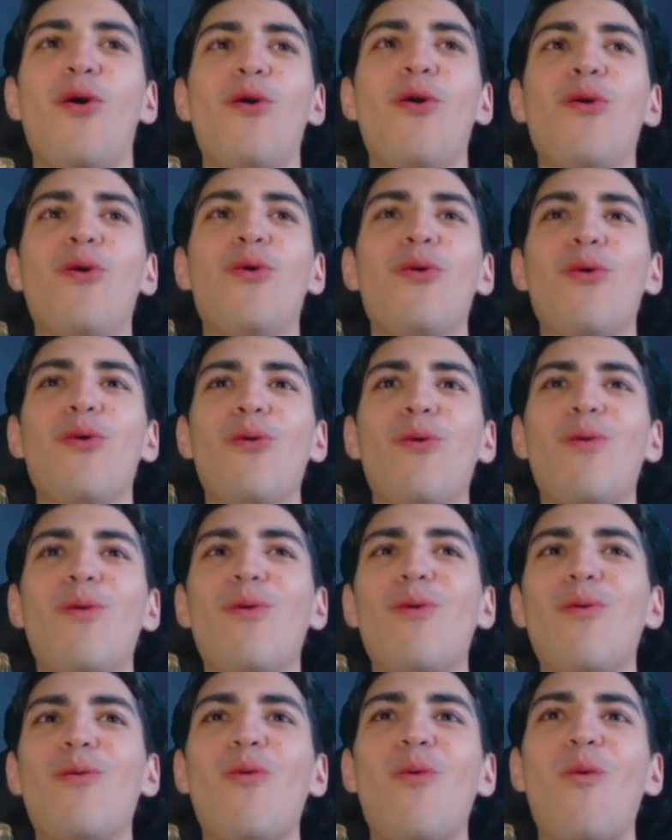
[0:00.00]
Oh,
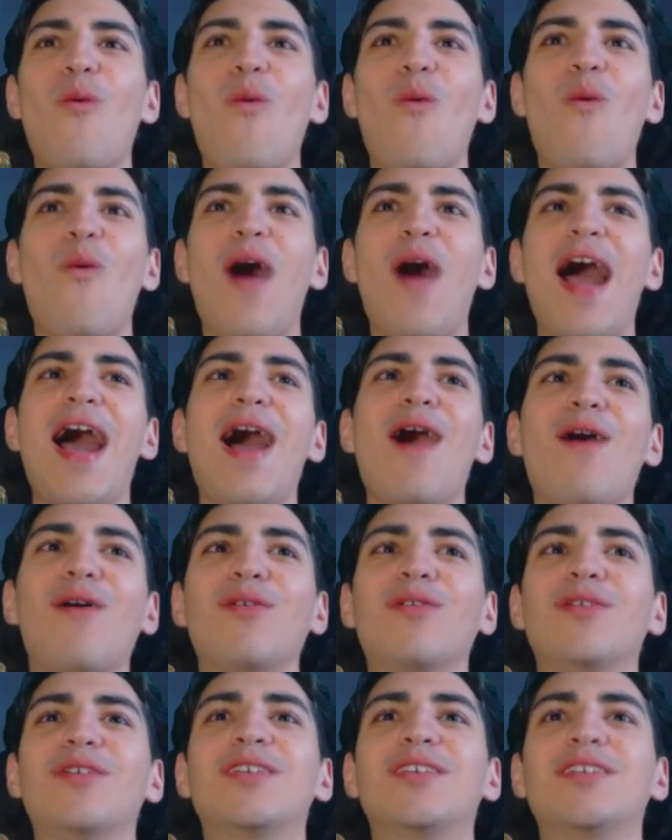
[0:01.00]
wow.
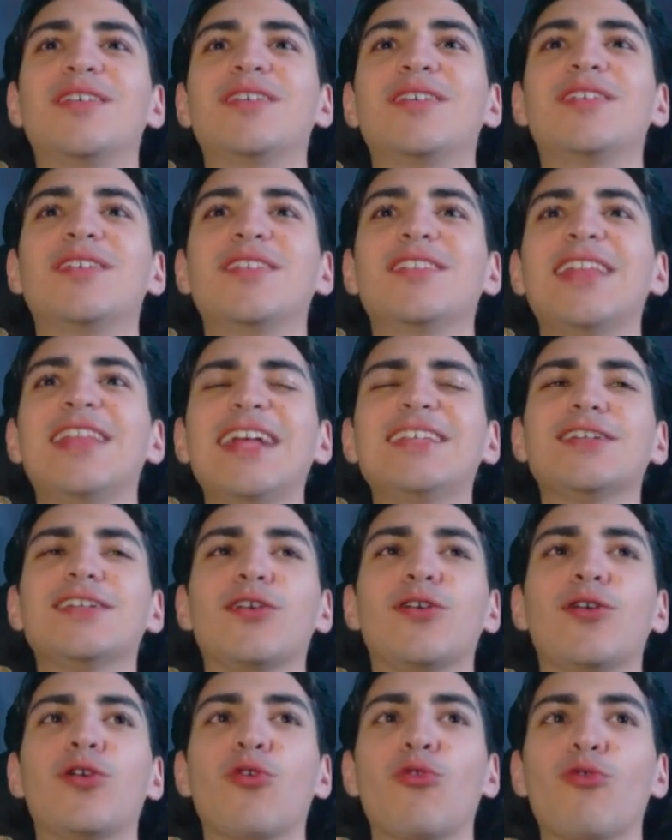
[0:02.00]
That's a
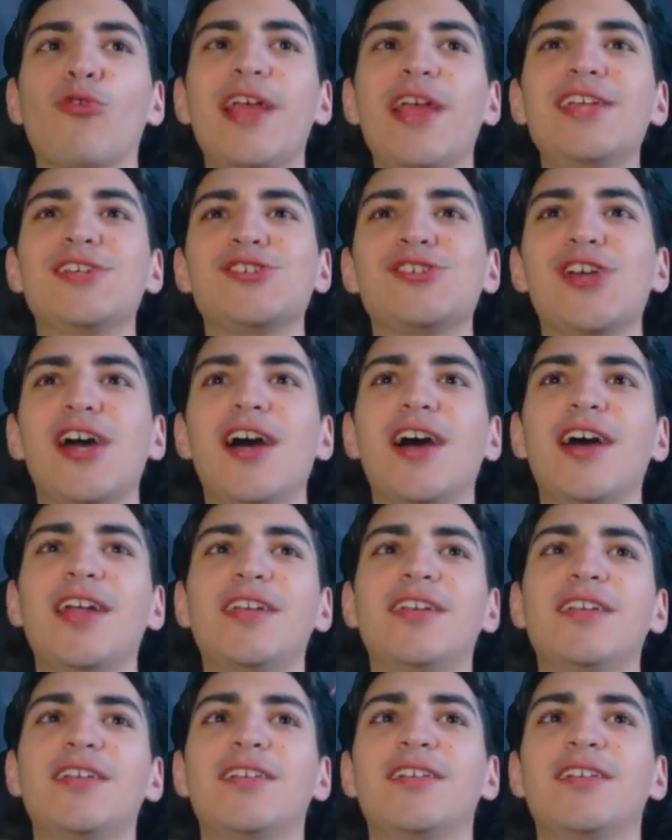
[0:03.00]
great shot.